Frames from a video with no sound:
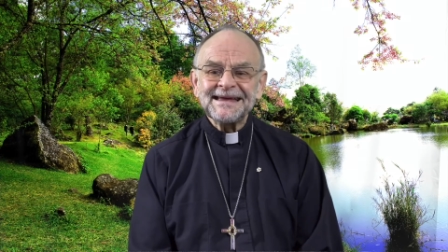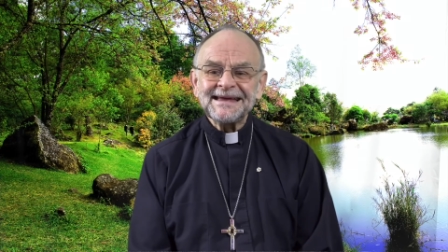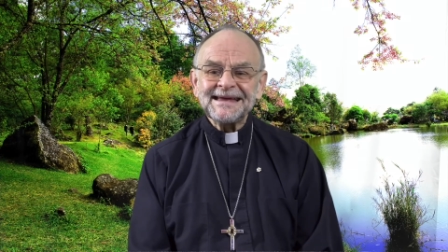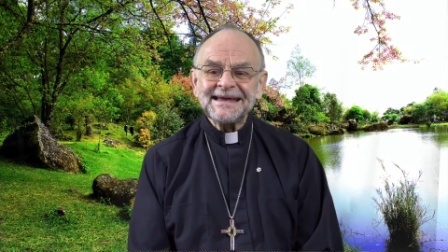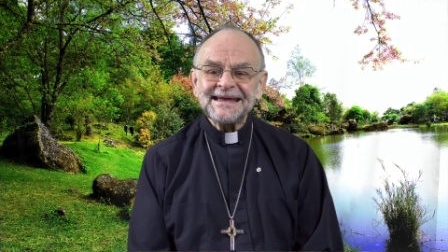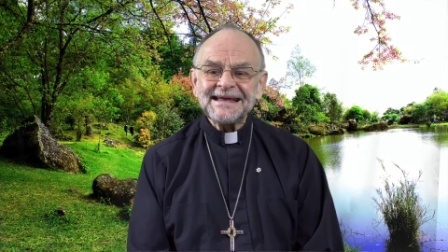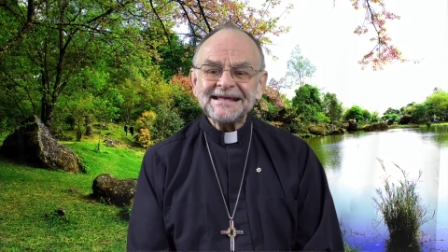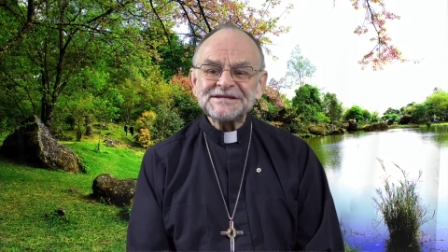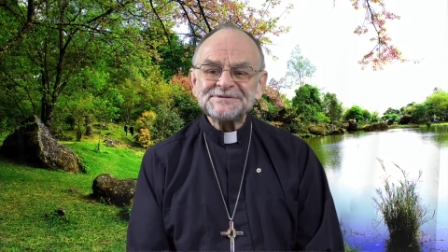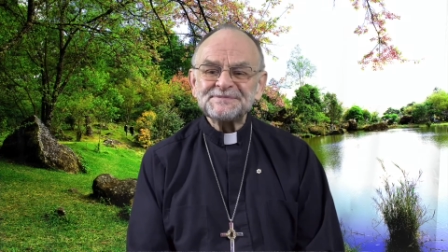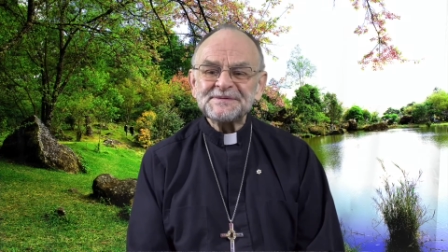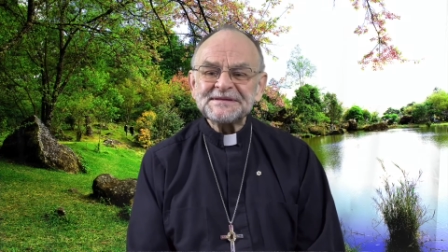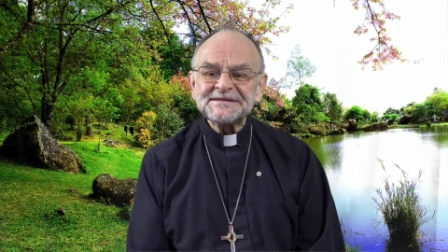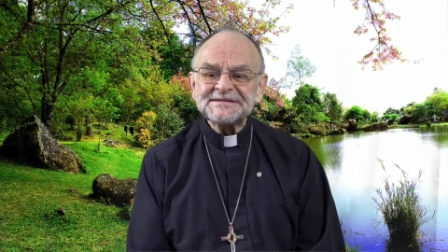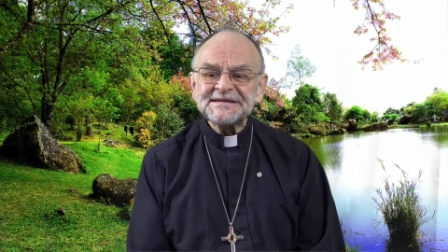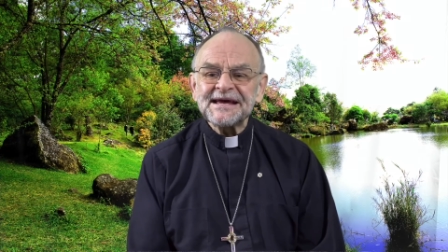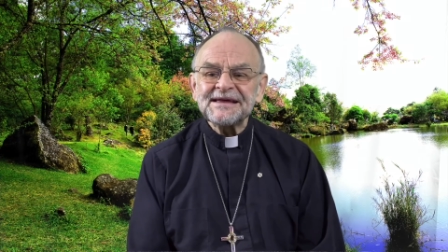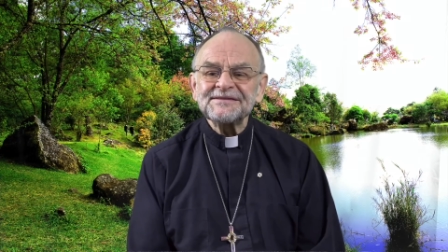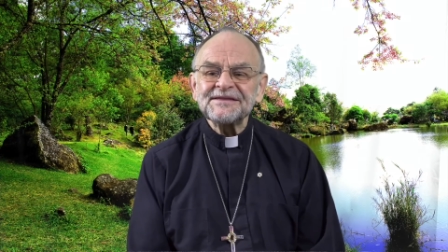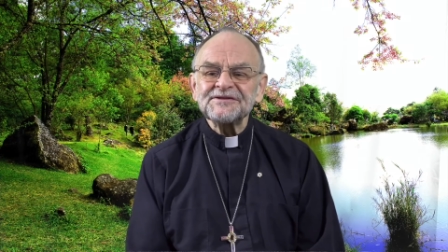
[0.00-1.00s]
It's been
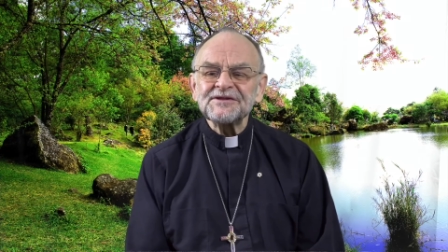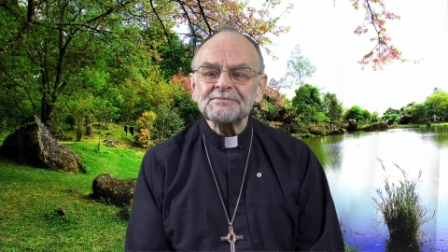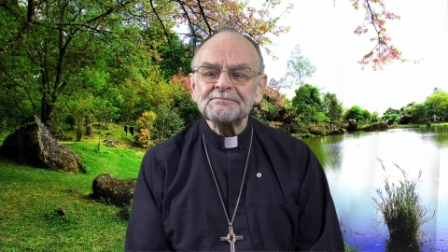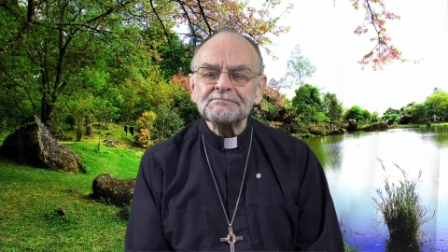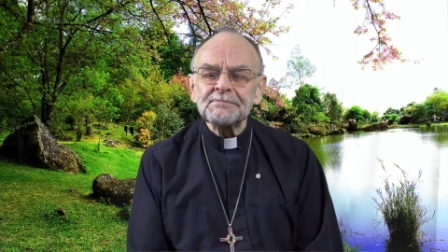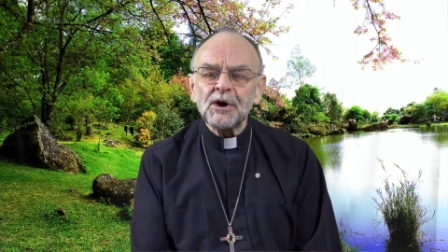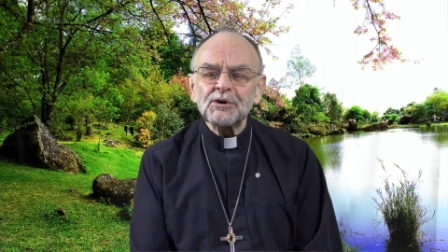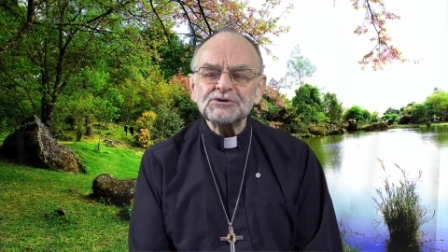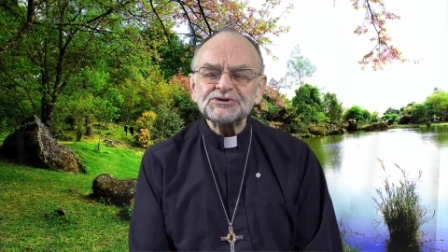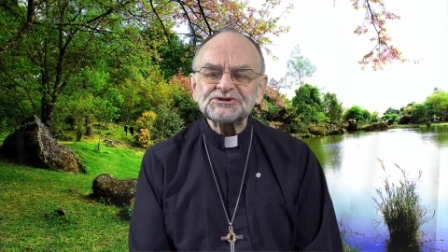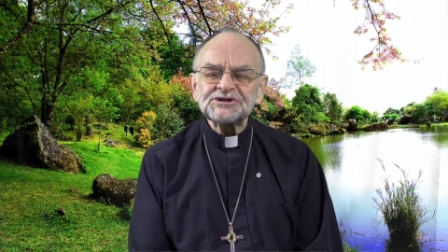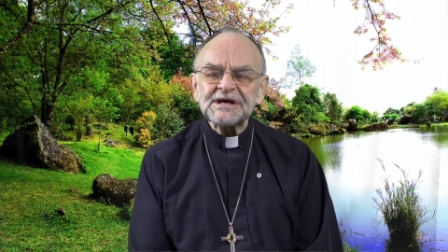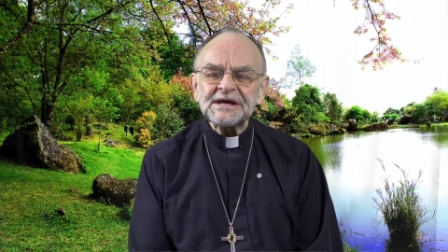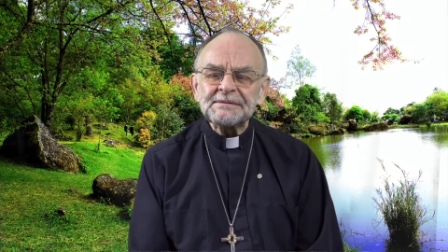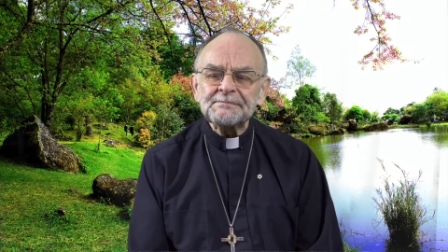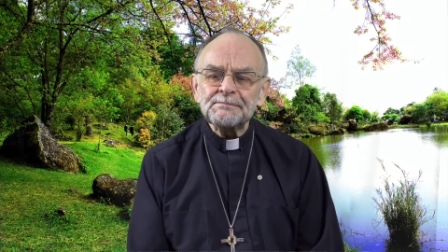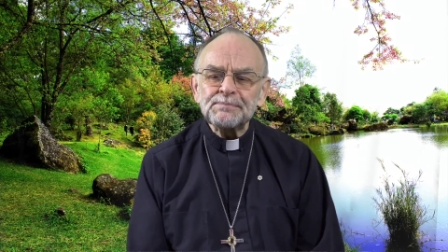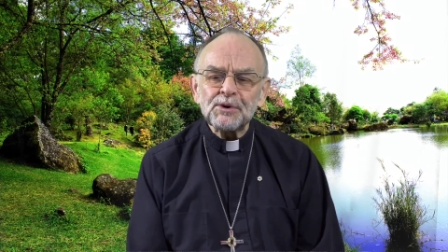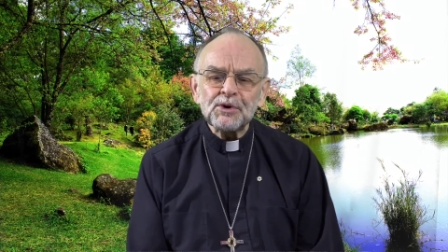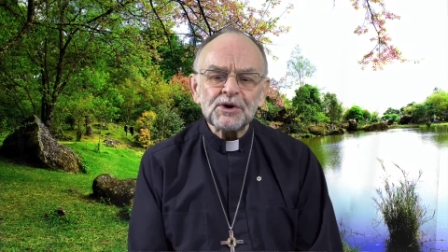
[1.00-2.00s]
said that the most
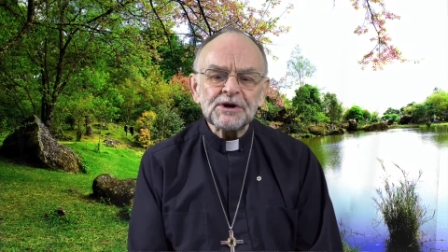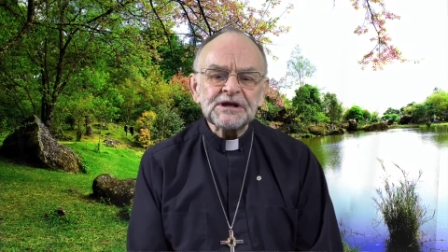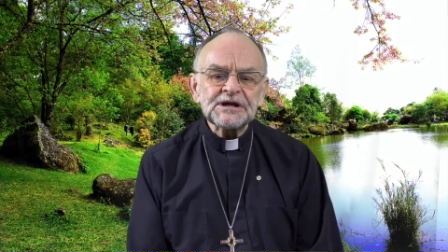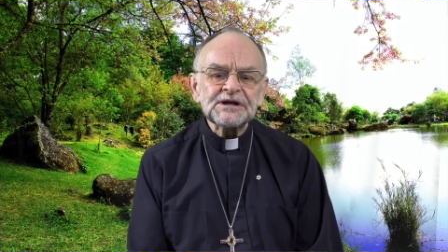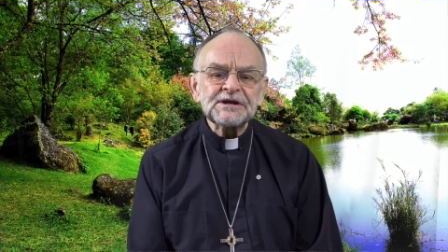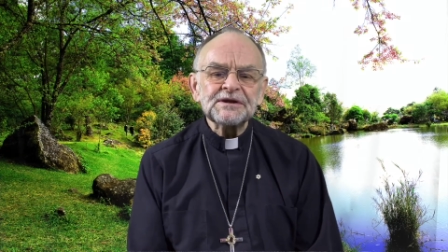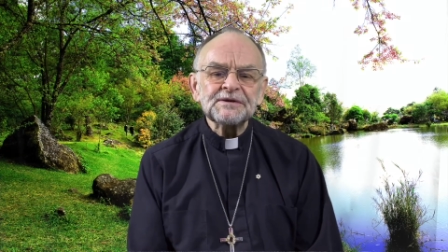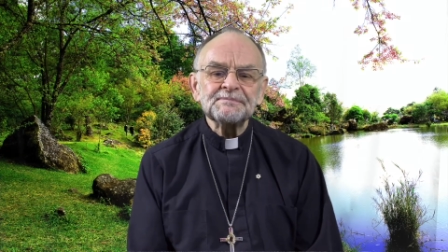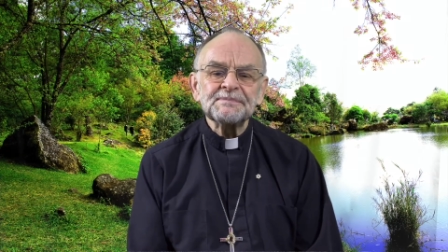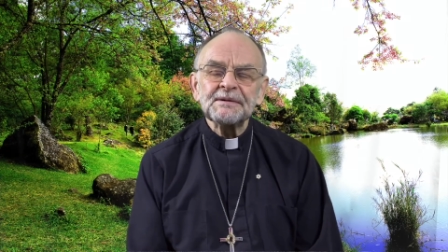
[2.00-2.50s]
important